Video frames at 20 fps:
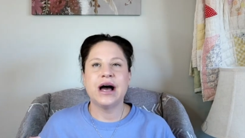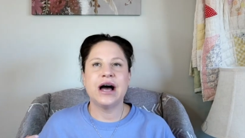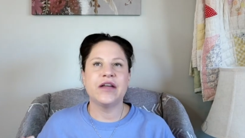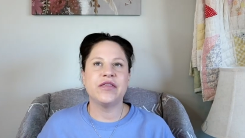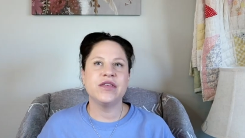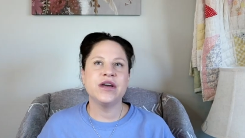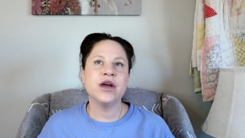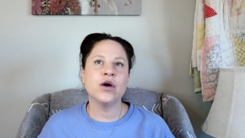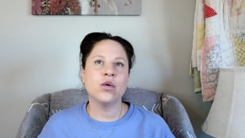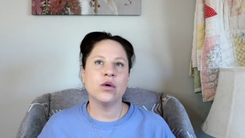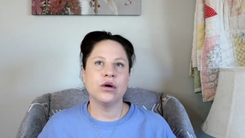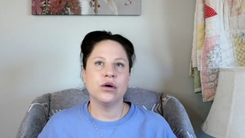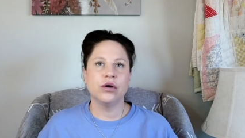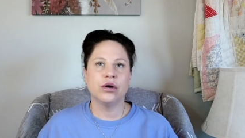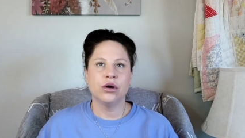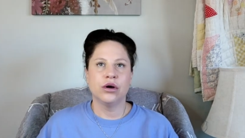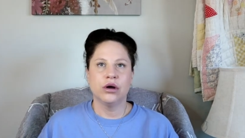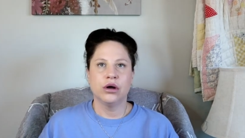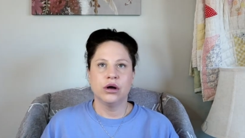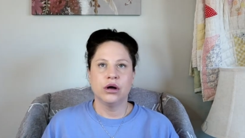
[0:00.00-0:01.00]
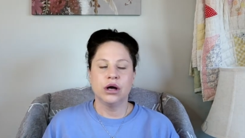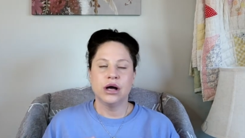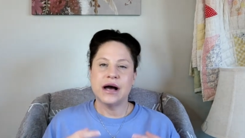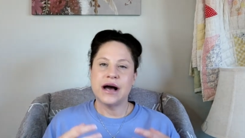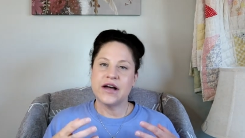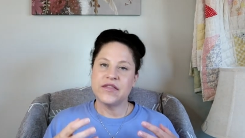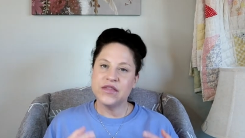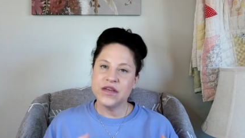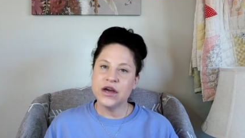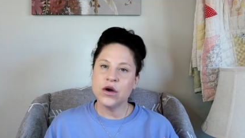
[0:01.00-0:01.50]
I think
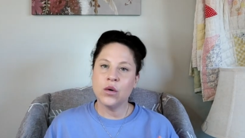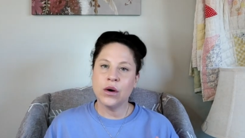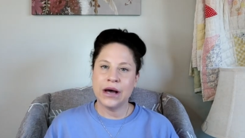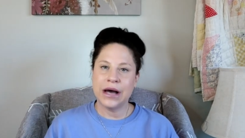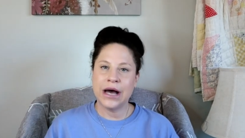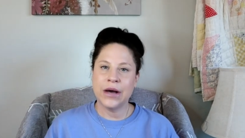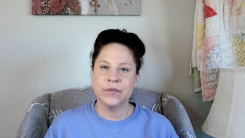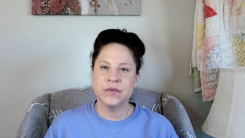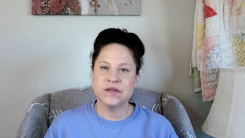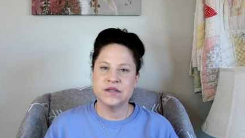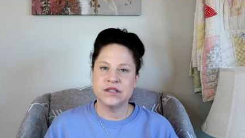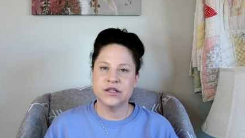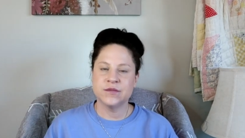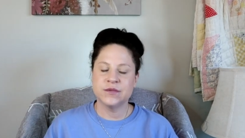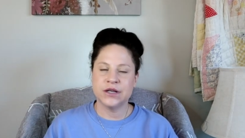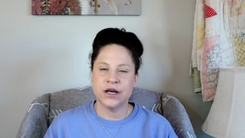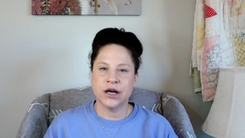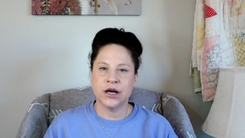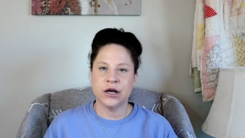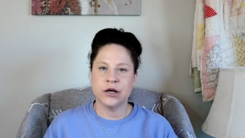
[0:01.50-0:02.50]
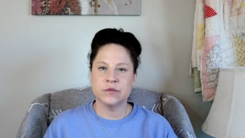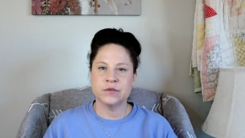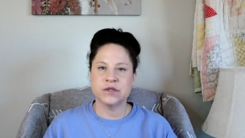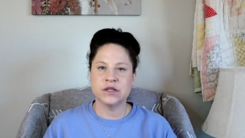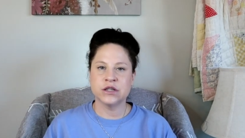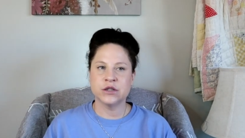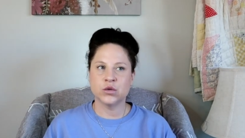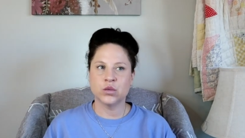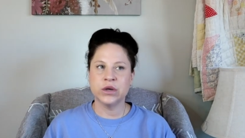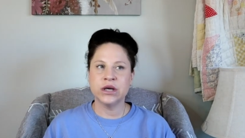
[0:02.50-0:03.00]
I think what happens sometimes
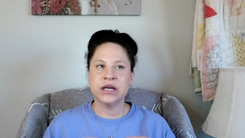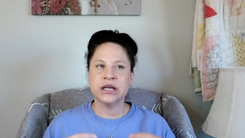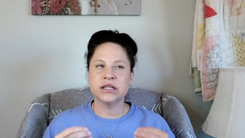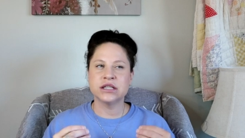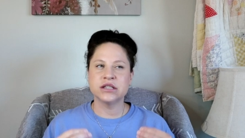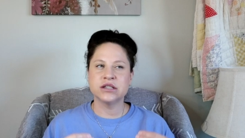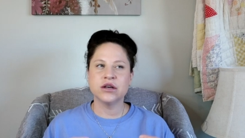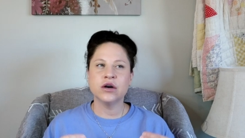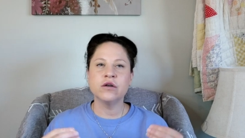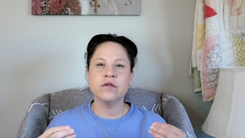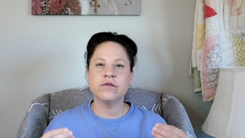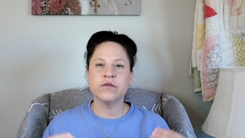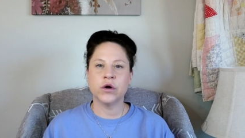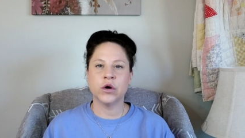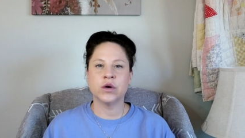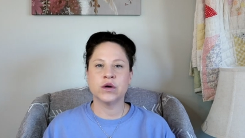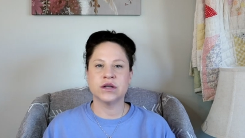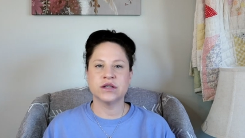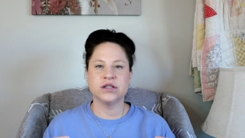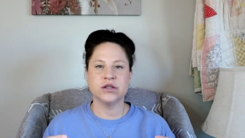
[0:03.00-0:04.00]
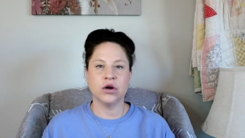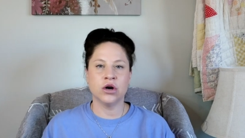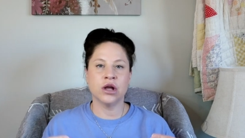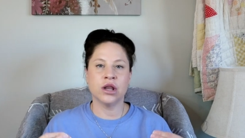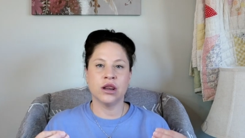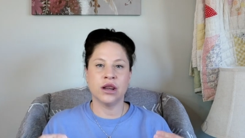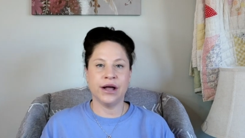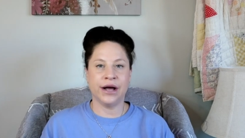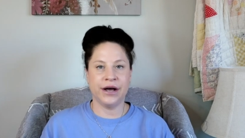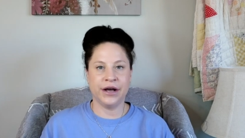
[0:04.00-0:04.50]
is we get so focused
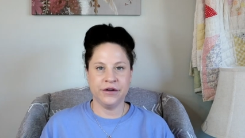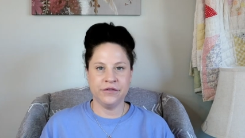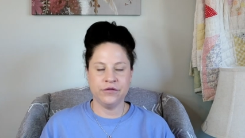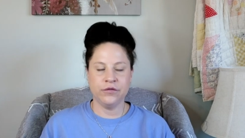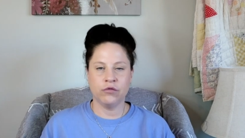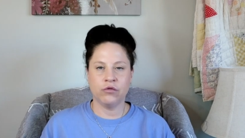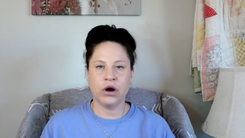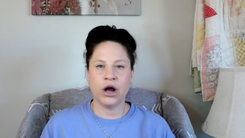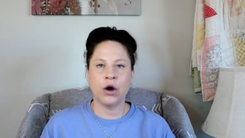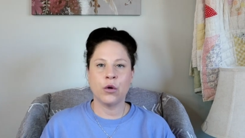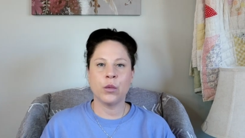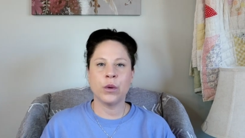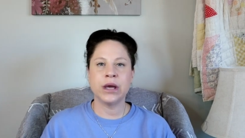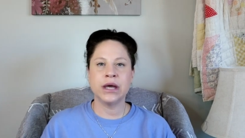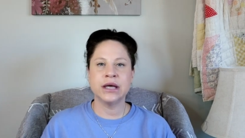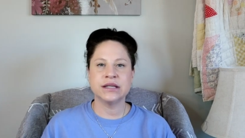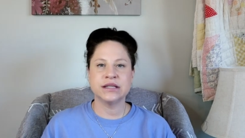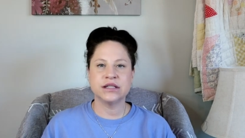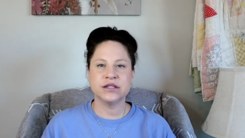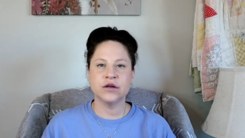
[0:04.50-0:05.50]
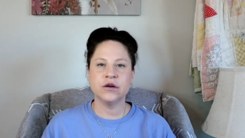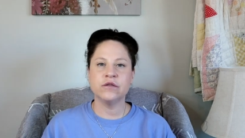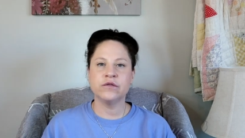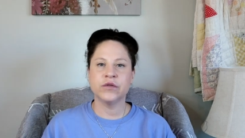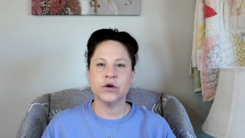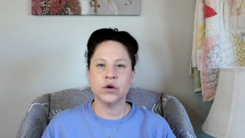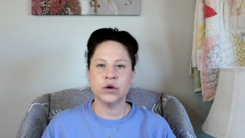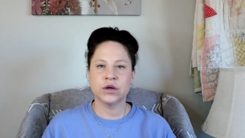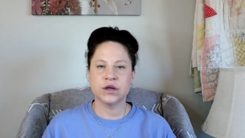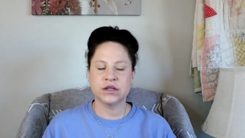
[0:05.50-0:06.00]
on life, right? We get so
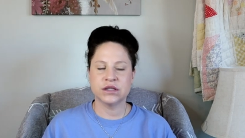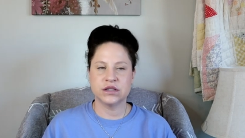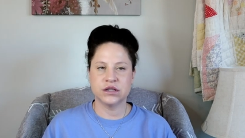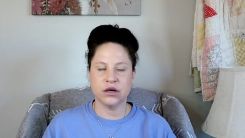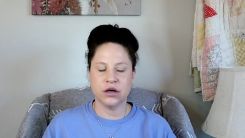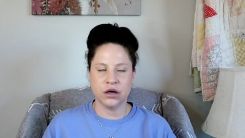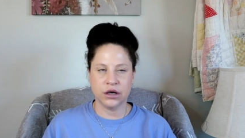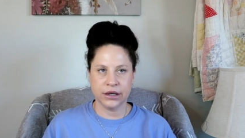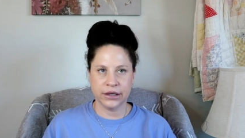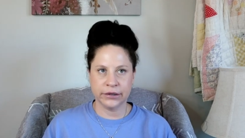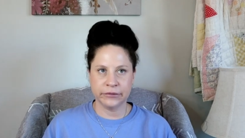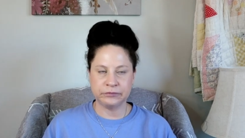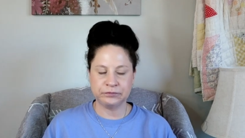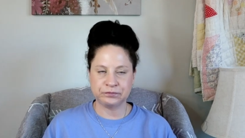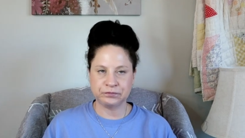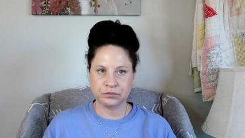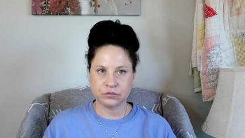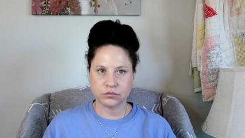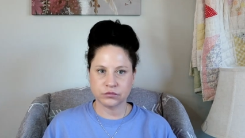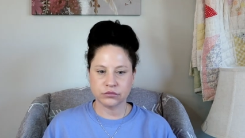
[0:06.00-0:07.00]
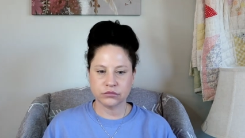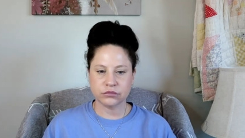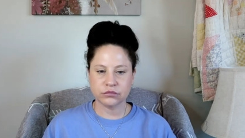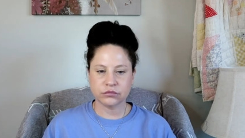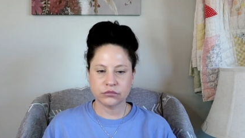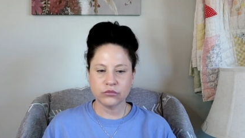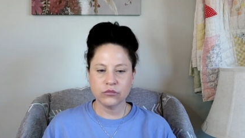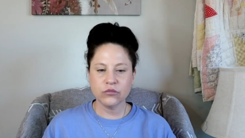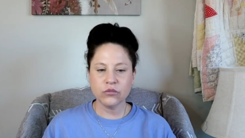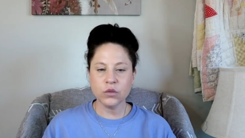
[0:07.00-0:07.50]
focused on
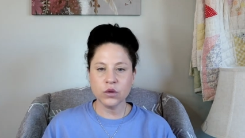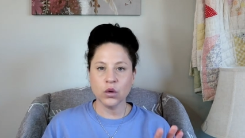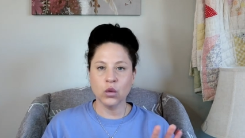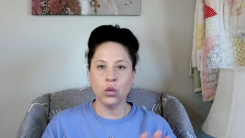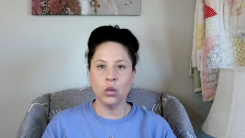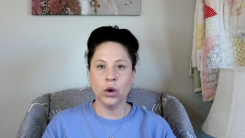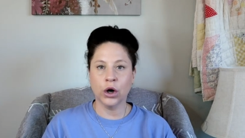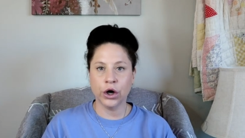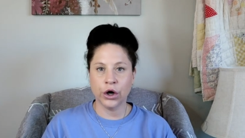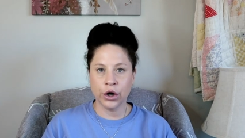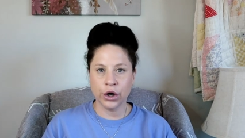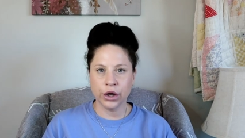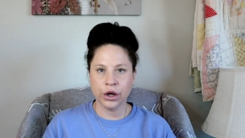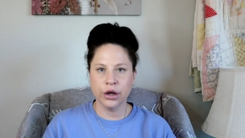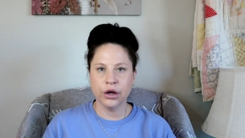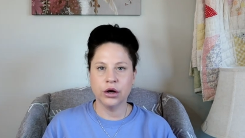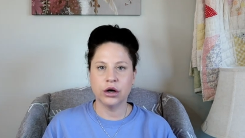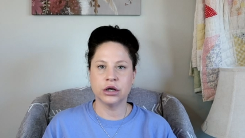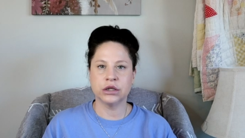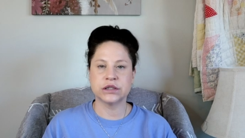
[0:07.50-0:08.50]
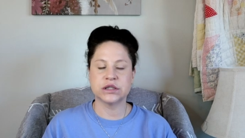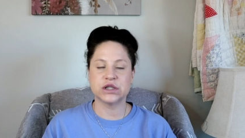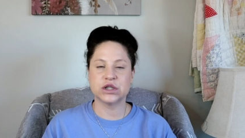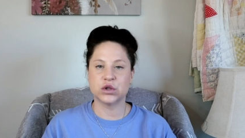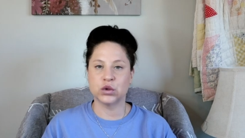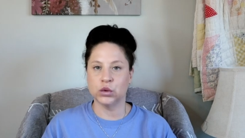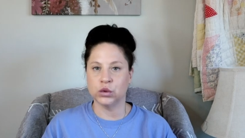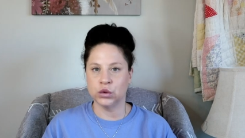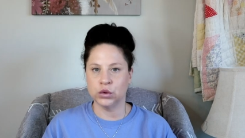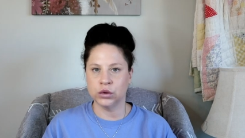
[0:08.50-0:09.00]
work, on
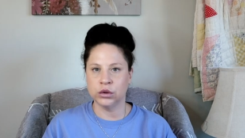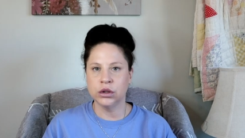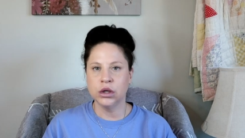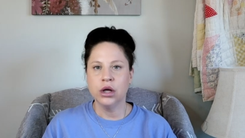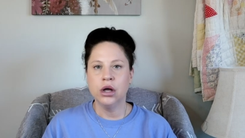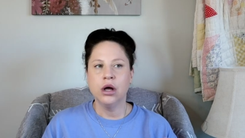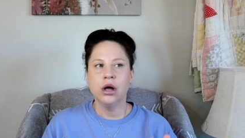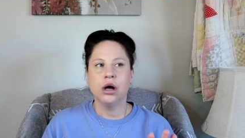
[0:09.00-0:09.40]
school,